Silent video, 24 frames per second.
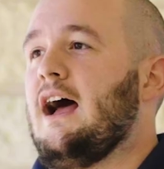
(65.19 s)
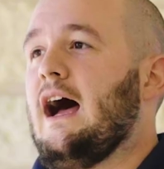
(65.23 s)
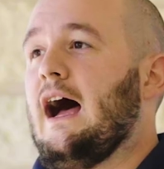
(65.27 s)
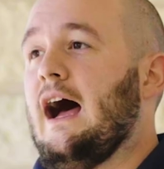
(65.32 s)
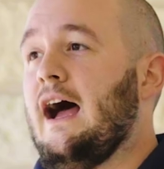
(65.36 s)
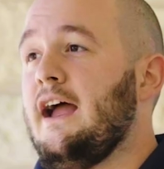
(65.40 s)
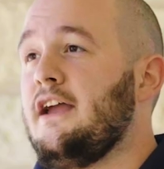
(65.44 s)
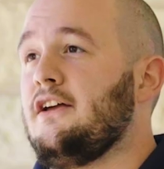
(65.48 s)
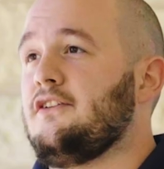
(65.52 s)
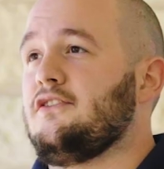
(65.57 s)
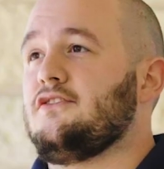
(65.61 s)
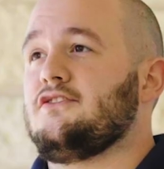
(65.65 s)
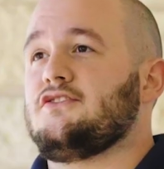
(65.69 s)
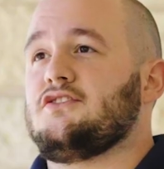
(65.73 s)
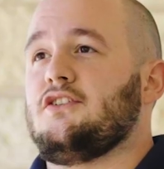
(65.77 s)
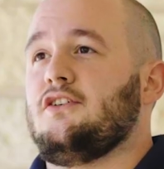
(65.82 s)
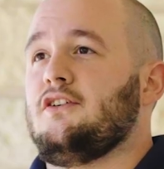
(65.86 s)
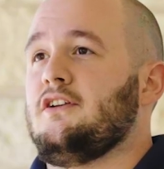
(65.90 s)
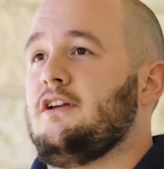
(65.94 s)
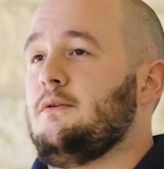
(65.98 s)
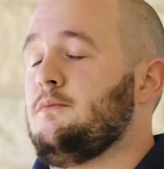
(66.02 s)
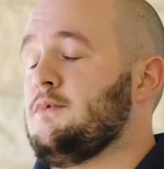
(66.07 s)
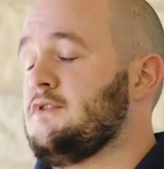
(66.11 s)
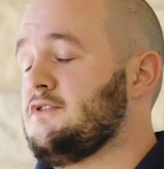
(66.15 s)
I understood
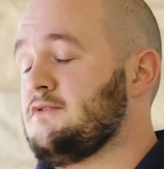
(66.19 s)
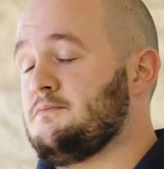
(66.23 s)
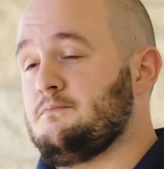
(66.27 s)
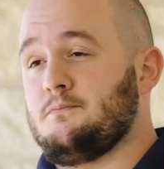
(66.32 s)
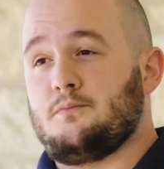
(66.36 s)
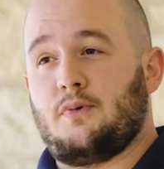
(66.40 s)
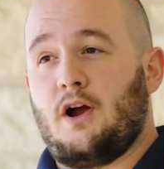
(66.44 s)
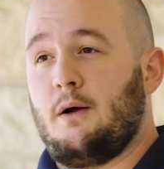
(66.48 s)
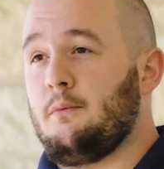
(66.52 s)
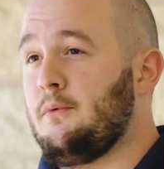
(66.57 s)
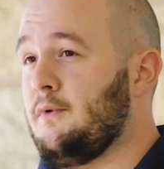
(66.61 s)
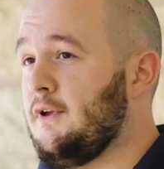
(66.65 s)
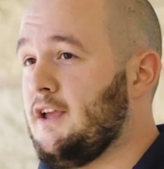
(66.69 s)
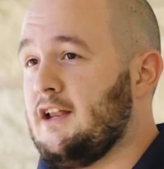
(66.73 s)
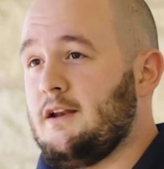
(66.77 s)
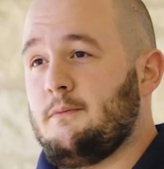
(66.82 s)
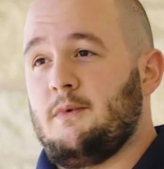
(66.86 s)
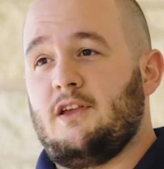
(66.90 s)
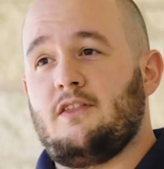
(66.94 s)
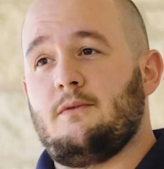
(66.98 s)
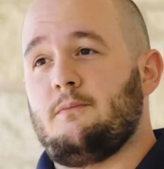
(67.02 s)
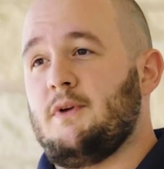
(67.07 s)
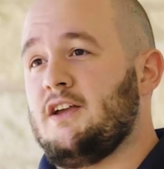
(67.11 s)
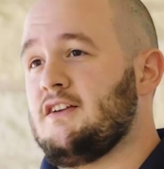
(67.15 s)
it was probably going to
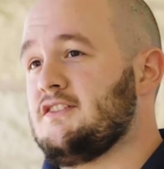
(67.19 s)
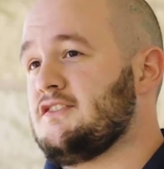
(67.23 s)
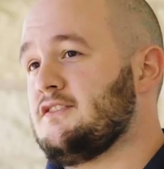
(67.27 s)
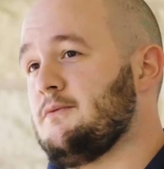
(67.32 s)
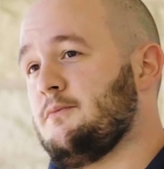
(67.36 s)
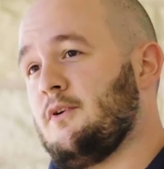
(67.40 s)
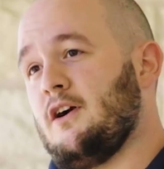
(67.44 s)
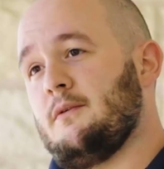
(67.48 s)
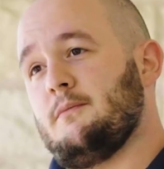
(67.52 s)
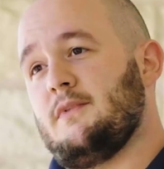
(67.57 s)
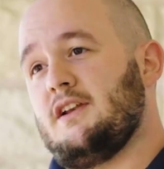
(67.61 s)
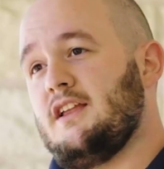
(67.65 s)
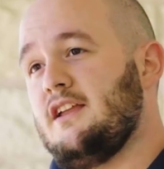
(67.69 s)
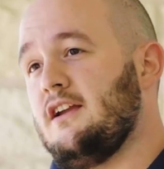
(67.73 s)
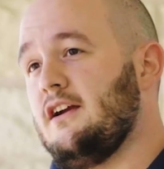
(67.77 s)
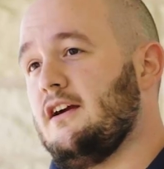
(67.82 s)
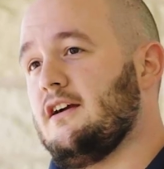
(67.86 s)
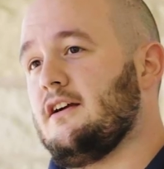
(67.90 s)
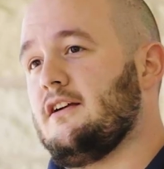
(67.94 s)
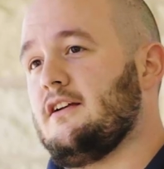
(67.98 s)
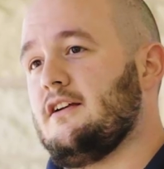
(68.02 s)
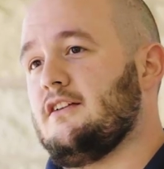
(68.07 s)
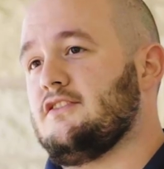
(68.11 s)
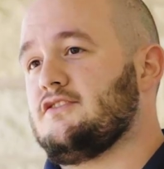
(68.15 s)
be the biggest department
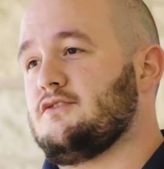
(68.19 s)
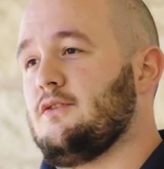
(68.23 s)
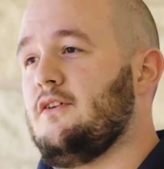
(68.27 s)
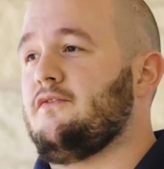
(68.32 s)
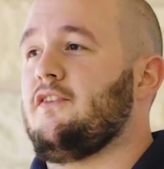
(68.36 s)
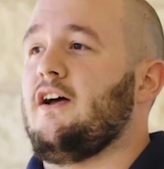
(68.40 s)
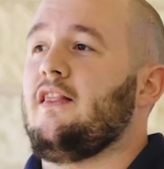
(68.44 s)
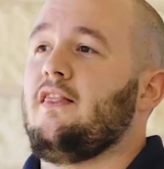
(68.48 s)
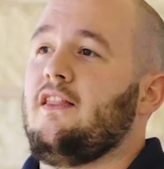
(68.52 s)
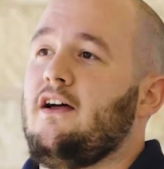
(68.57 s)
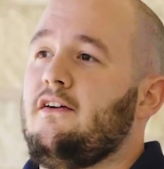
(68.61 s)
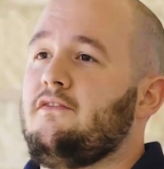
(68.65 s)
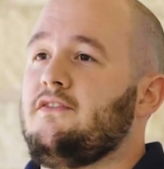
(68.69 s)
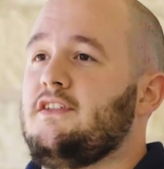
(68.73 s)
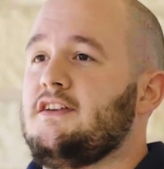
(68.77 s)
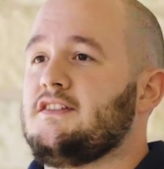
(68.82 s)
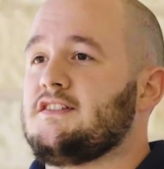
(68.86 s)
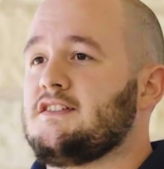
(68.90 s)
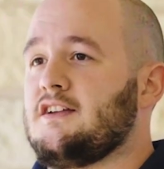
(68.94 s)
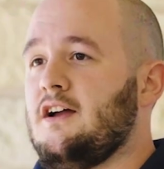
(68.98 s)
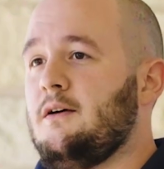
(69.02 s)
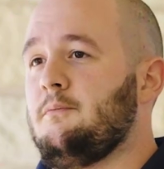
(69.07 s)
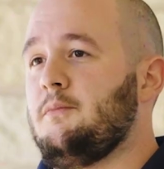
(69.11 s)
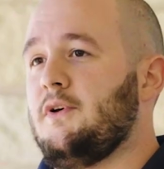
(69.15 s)
here. And so if I love this
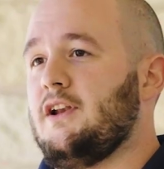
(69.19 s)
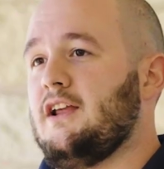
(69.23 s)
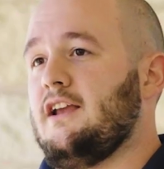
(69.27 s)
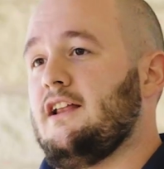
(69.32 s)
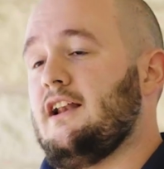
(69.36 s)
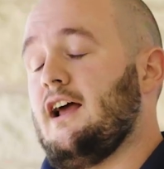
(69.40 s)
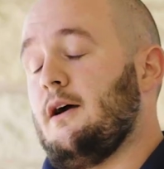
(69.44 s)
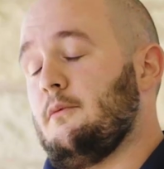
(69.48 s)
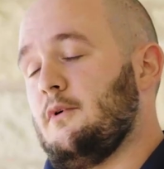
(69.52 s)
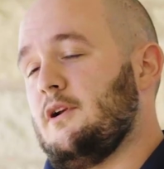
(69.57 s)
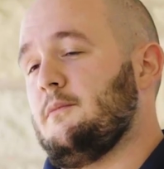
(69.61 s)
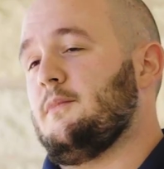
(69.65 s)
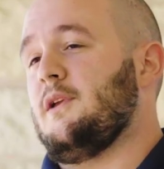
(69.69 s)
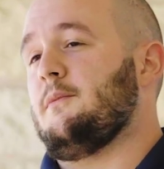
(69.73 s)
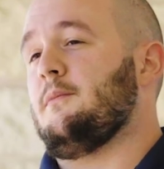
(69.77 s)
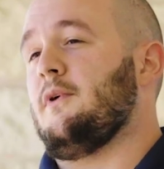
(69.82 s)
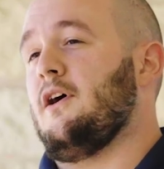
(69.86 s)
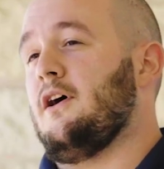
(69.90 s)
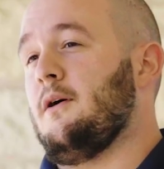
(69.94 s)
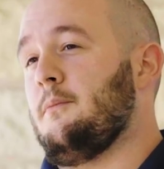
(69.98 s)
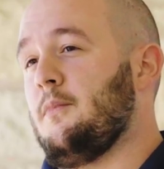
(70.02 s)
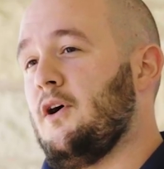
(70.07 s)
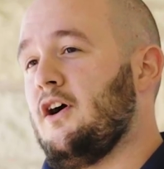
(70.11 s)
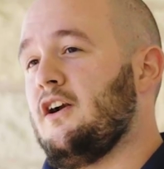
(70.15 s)
company and I want to be
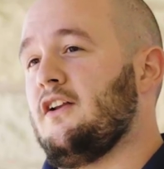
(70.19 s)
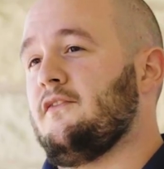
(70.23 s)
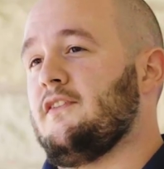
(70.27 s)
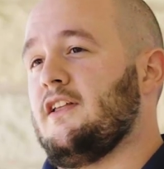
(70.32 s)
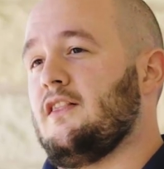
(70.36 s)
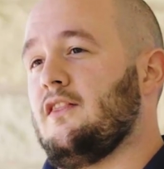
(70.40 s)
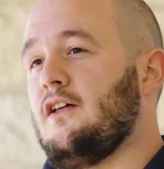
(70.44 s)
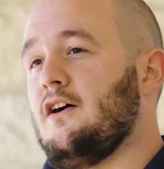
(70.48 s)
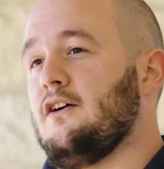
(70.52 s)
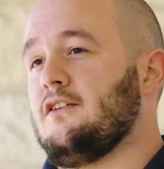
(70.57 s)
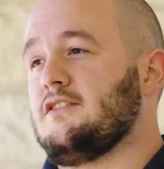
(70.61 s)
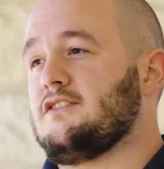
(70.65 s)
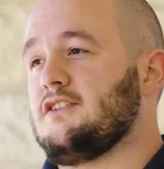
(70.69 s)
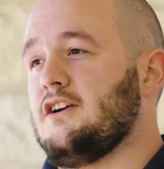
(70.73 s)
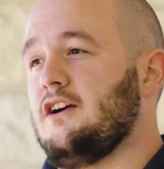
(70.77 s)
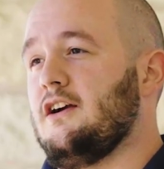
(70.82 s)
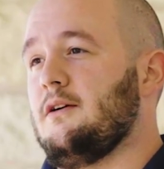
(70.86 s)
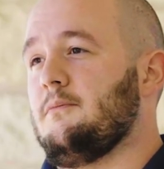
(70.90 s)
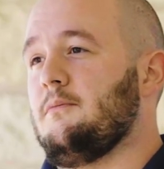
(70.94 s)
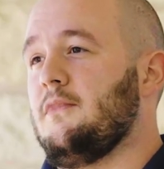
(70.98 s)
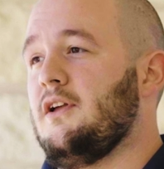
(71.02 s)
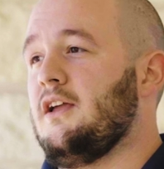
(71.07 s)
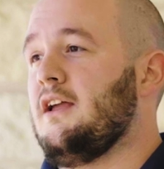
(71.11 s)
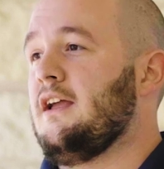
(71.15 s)
a part of it long
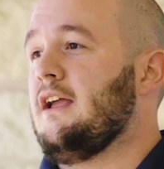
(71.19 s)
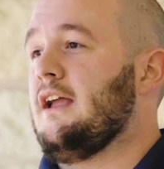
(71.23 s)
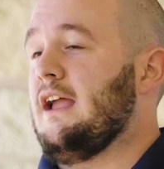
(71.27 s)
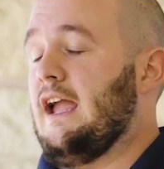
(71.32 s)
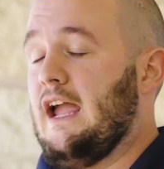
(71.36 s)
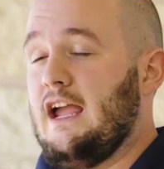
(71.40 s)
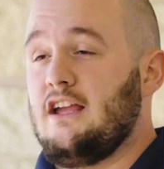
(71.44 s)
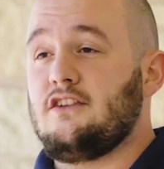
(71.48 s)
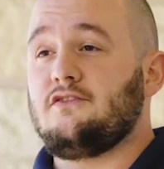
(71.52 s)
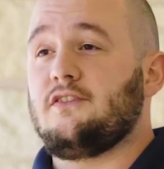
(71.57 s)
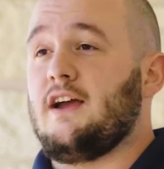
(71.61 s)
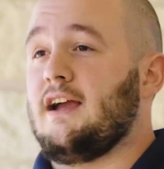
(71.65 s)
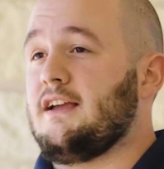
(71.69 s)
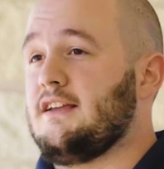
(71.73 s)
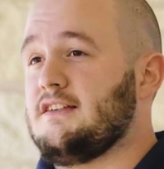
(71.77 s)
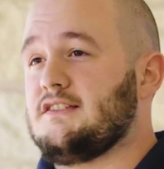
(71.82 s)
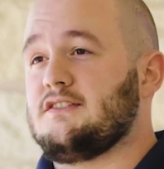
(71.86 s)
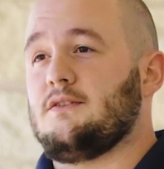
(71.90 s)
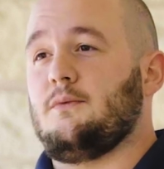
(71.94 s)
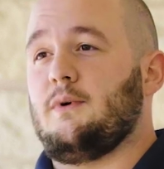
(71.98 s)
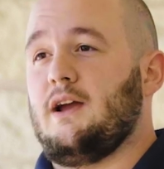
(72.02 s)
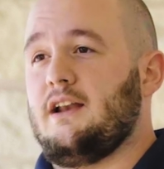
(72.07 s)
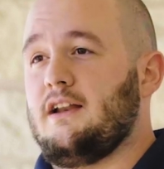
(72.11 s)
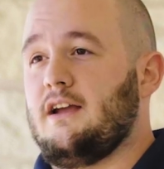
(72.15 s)
term, HVAC is
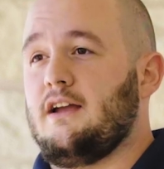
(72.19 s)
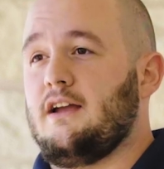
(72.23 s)
the way to